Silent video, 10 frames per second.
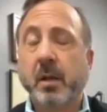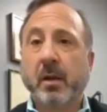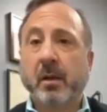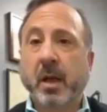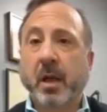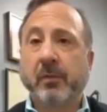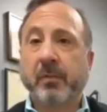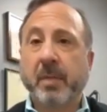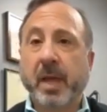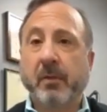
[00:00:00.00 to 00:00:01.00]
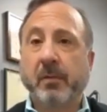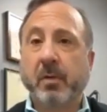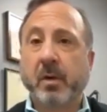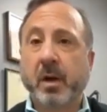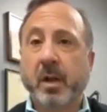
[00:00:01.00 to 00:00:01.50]
and kind of make
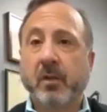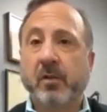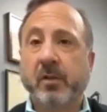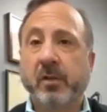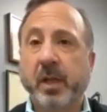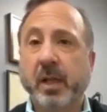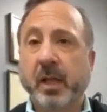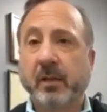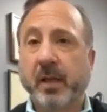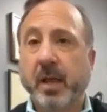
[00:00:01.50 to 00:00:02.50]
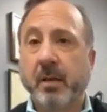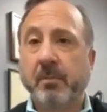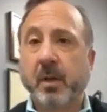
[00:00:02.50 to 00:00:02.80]
for an interesting exam